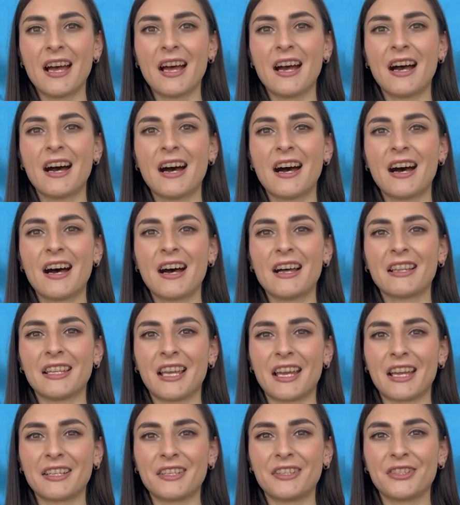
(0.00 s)

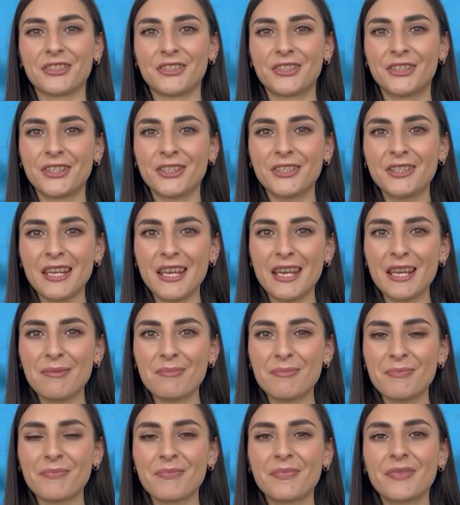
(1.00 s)
like your
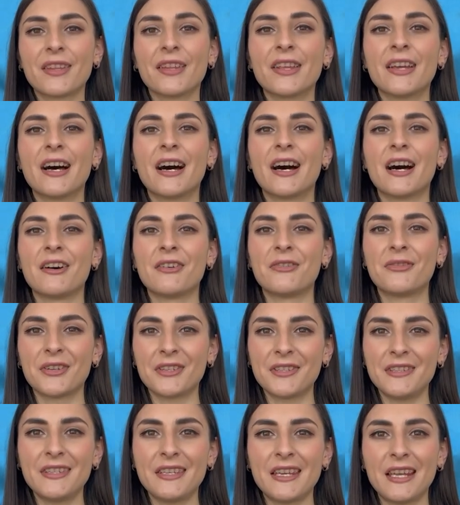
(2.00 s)
surname,
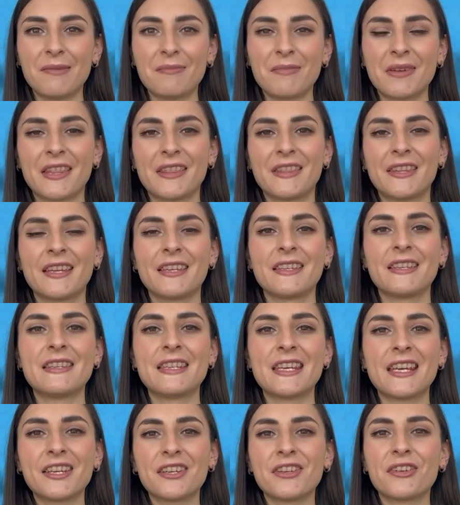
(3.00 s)
first name, and then
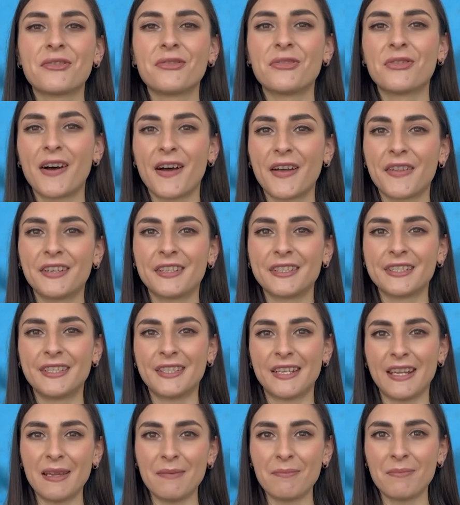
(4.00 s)
take your father's
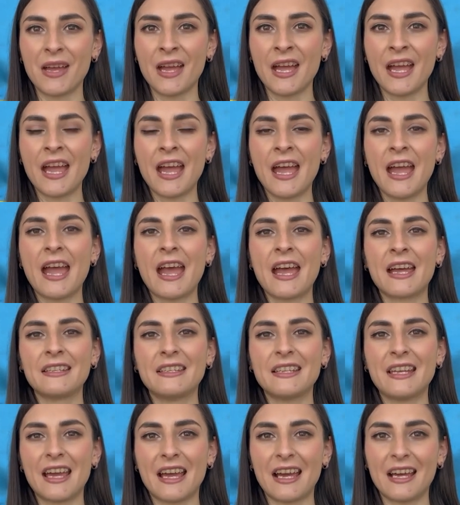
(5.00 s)
name
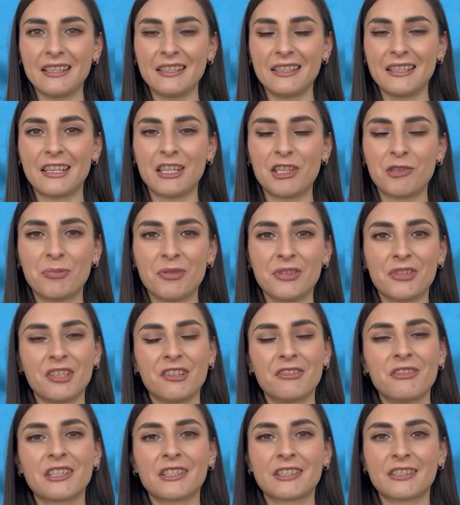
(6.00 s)
and add a
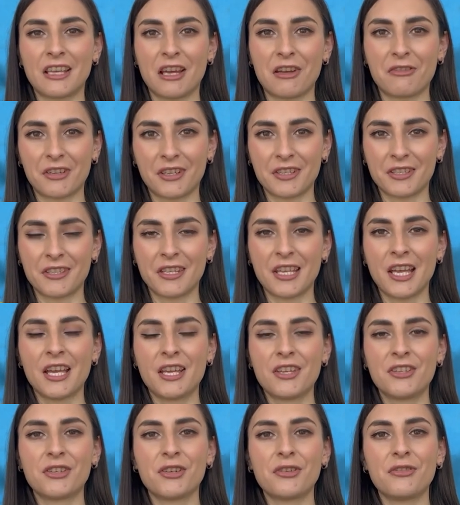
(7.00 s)
specific suffix.
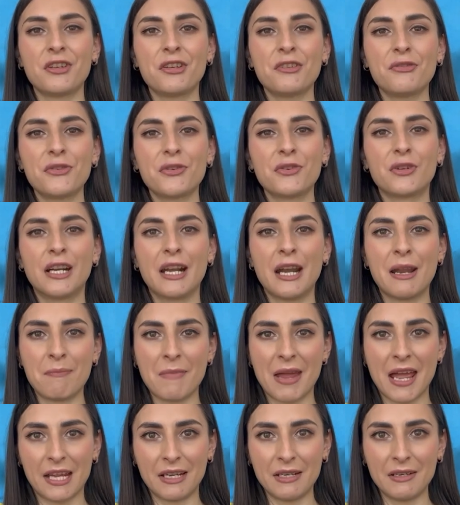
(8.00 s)
So if you're a
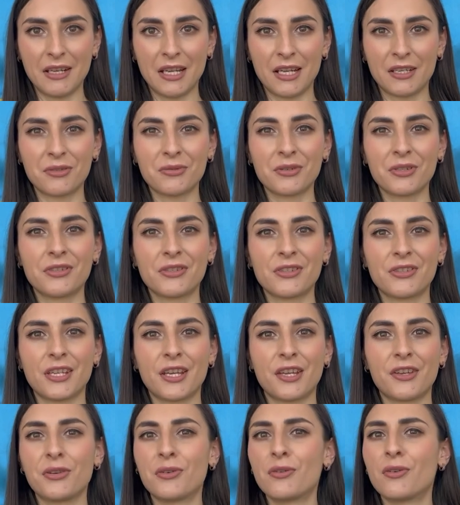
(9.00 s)
man and you want to
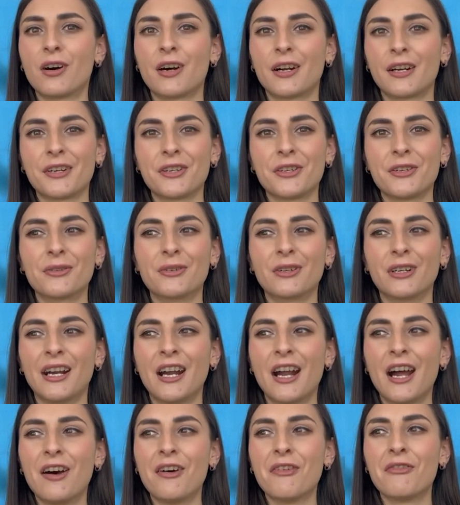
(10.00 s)
say you are your
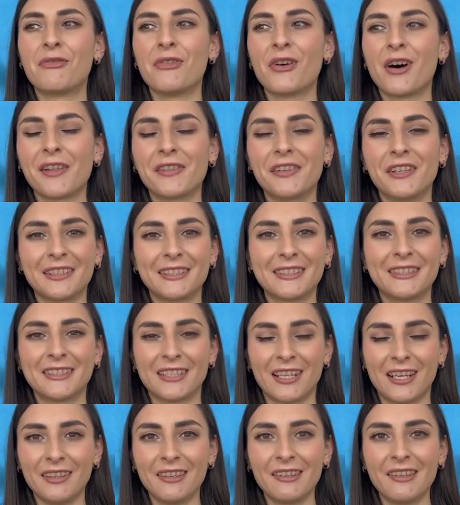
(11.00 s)
father's
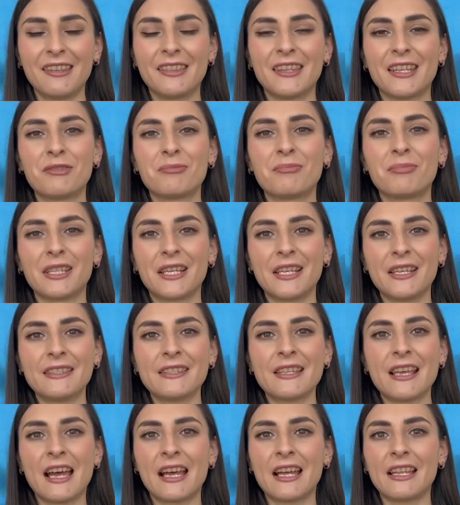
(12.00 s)
son, then
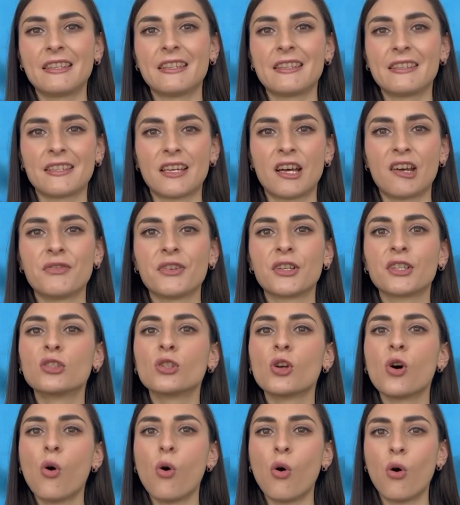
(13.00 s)
please add the
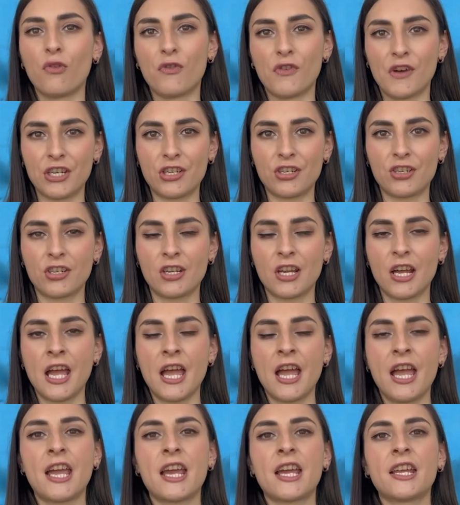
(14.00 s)
suffix ovich.
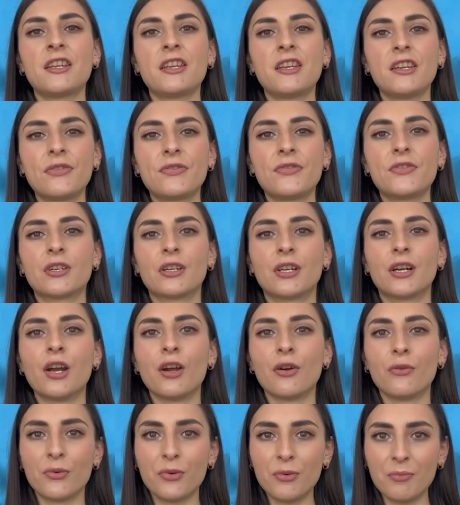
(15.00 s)
And if you're
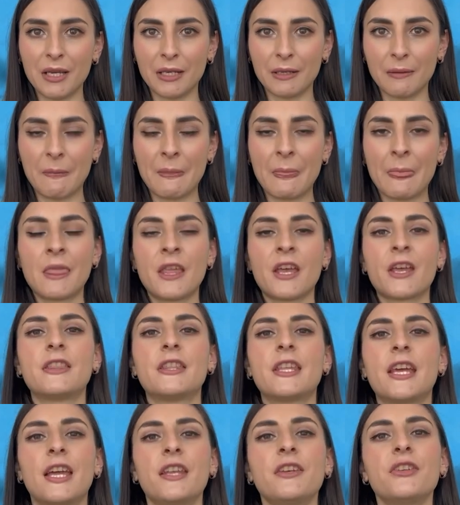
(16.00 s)
a woman,
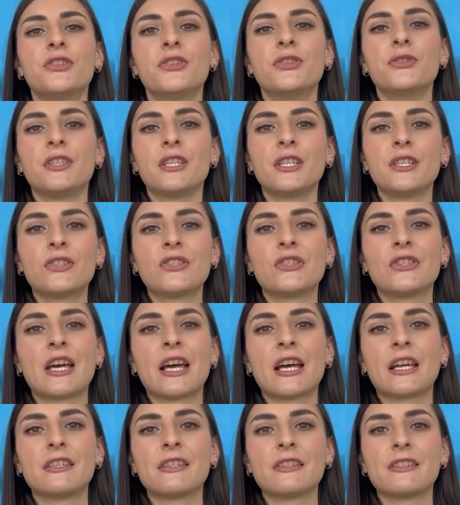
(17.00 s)
then you need to
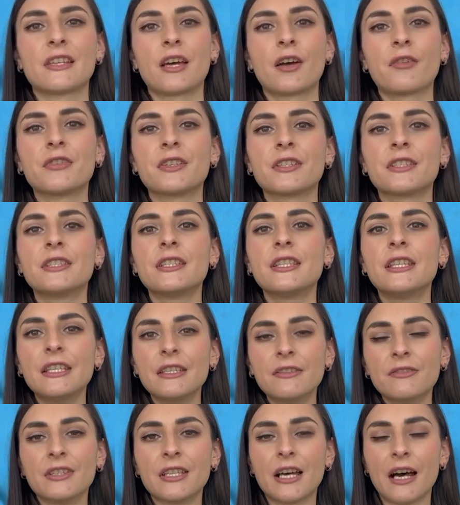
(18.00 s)
add the suffix
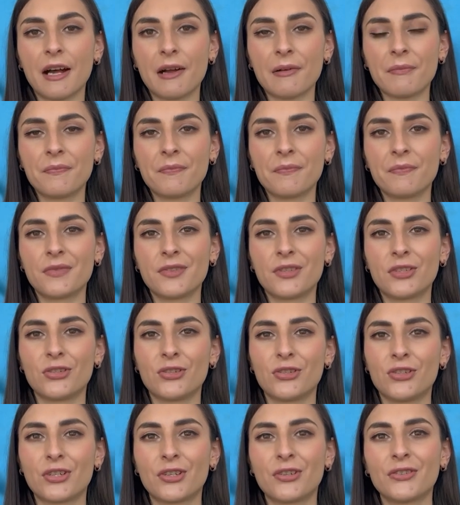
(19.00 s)
ivna
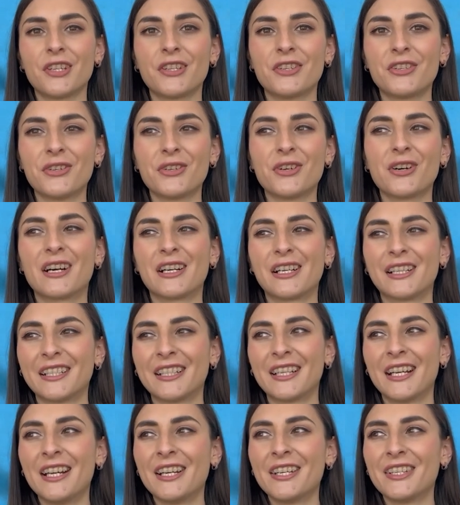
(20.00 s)
to show that you are
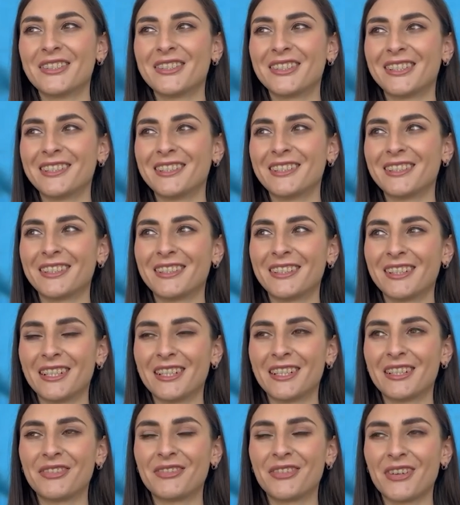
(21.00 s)
your
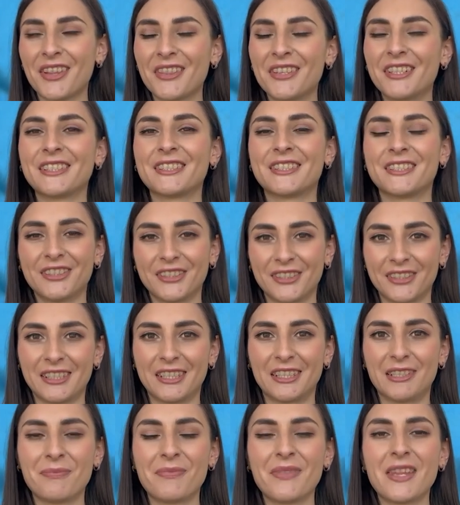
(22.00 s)
father's
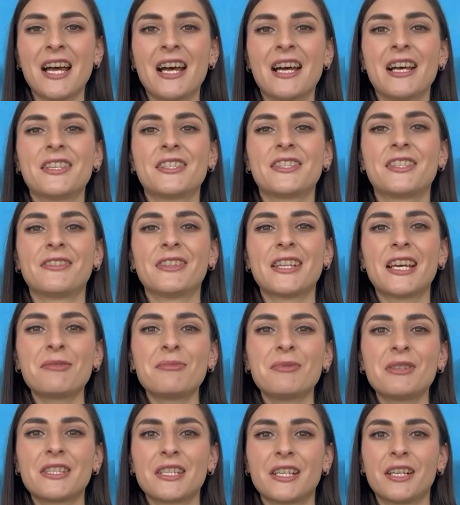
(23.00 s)
daughter. So
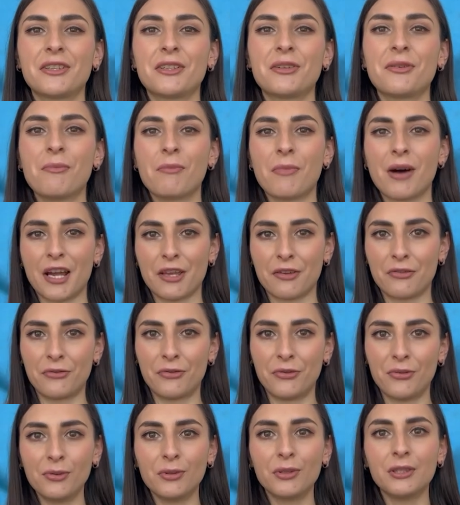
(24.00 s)
let me tell you my
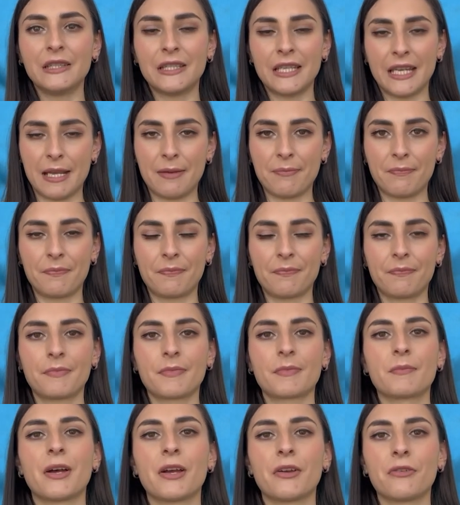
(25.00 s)
full name.
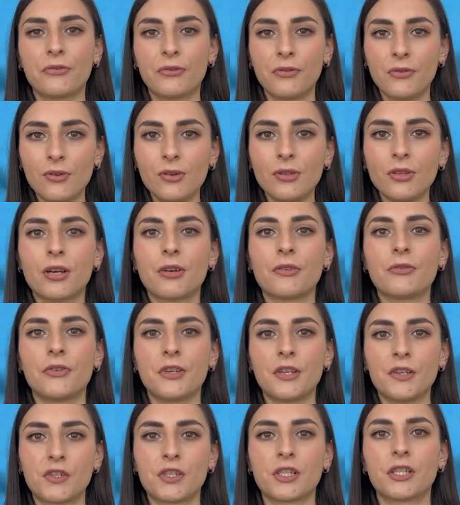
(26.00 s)
My full
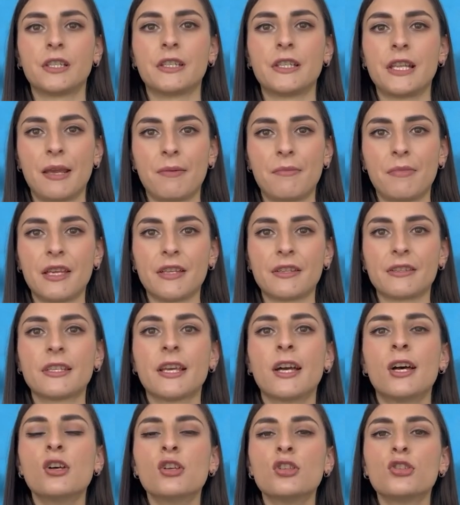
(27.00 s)
official name is
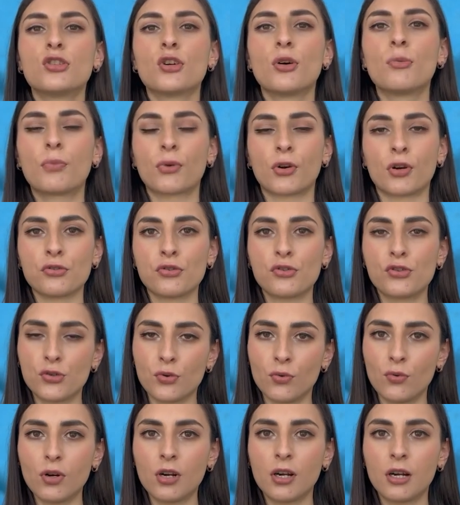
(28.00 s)

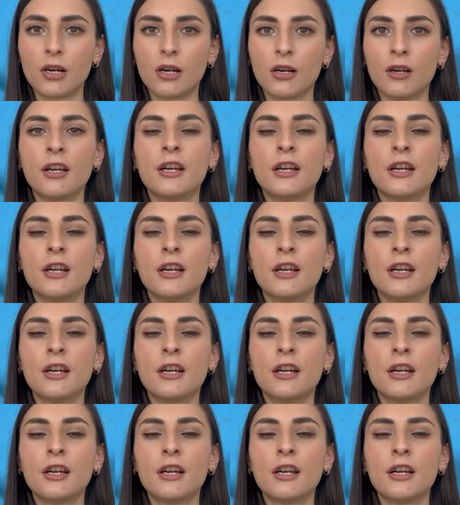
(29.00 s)
Sopronchuk